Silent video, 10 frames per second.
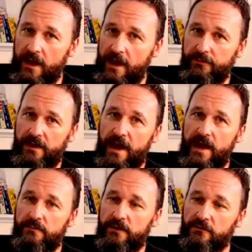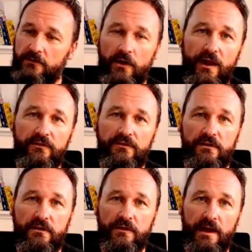happen at 8 because I've got other
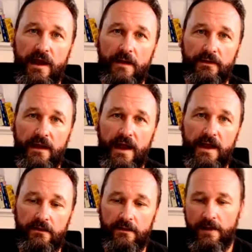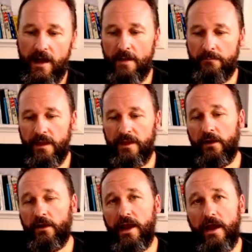shit that's going to happen at 8. And
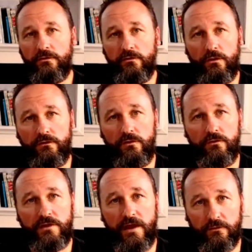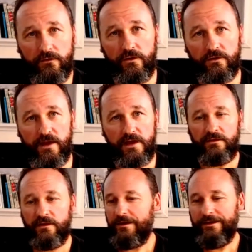then I can't do it on Tuesdays or
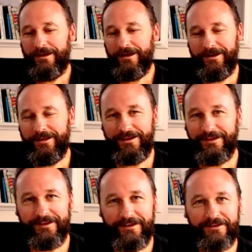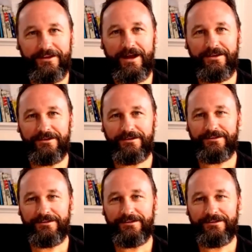Thursdays. And, you know,